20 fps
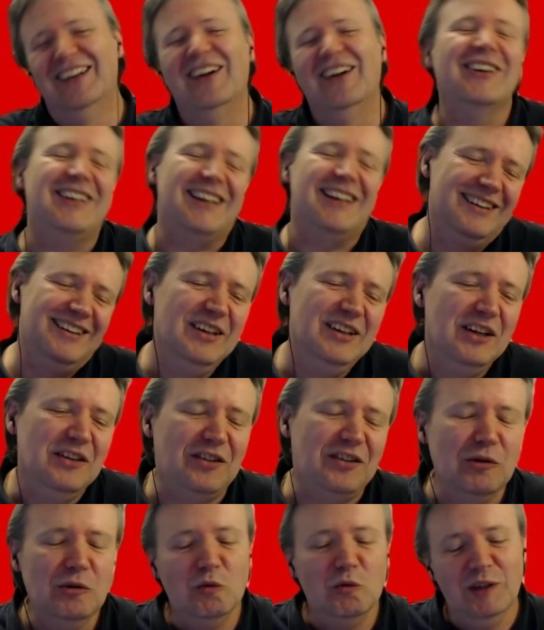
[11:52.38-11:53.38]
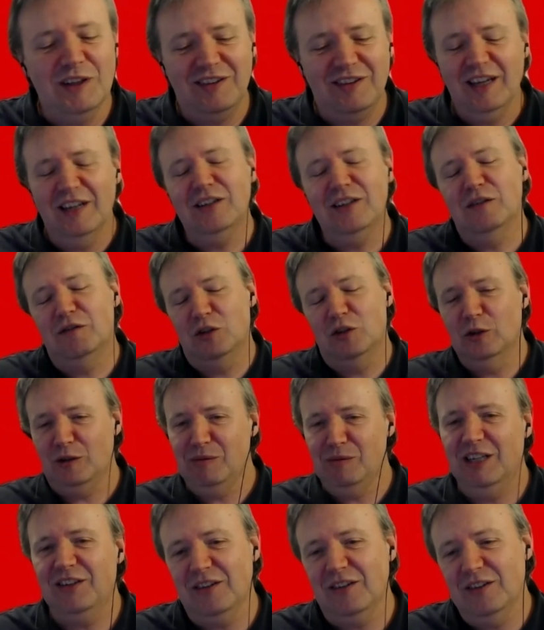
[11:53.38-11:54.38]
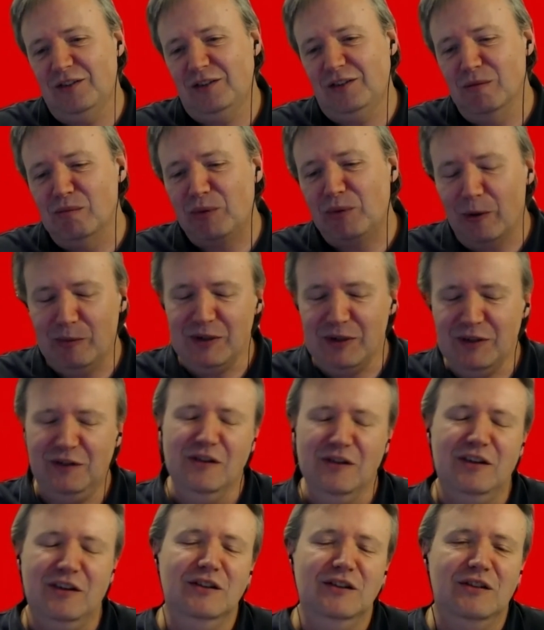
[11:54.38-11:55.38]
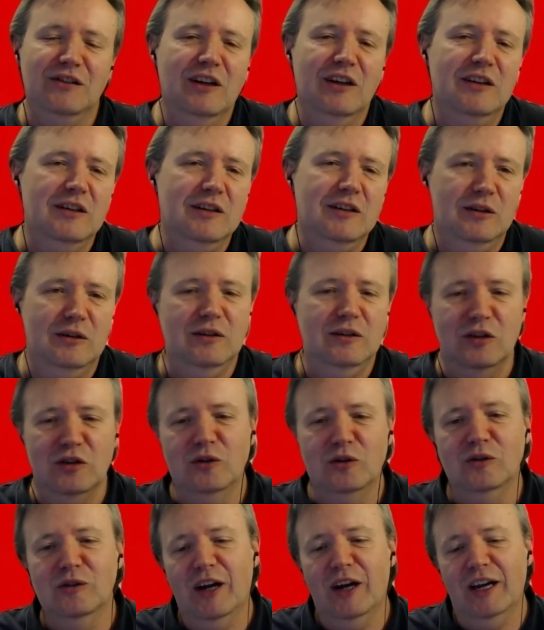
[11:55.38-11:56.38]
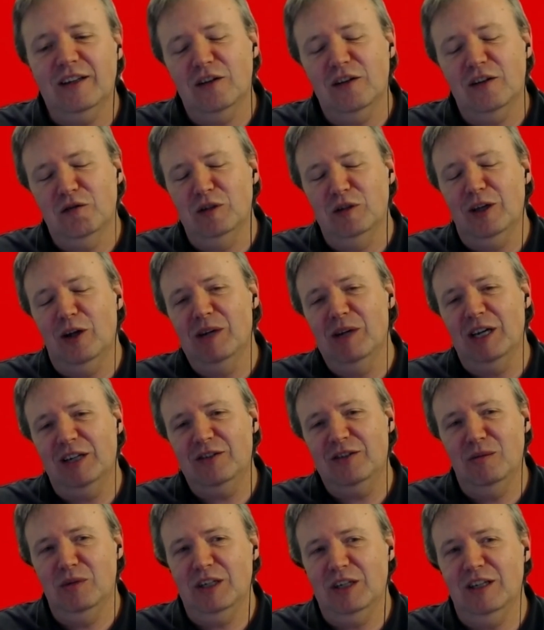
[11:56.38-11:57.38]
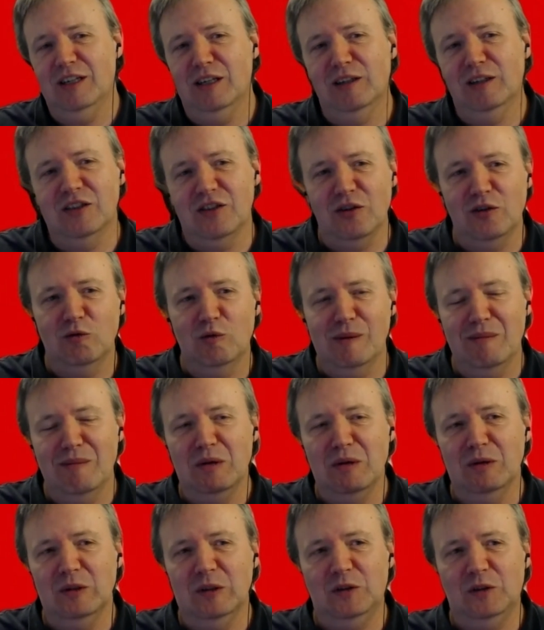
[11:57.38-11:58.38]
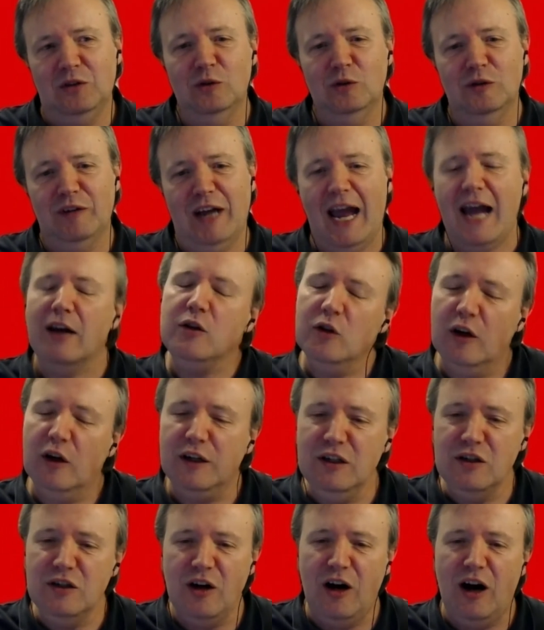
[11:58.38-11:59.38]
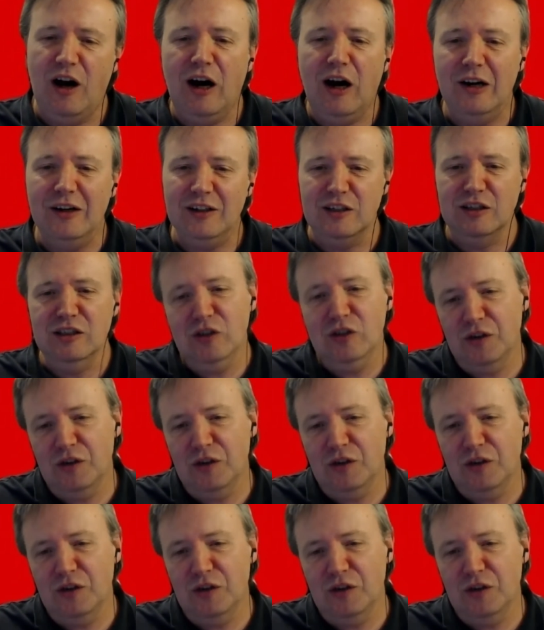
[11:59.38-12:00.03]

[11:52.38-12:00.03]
okay. Then. So with that, you've talked about there's some properties and things there that you do like. If we go back to the beginning, do you remember sort of how you got into art and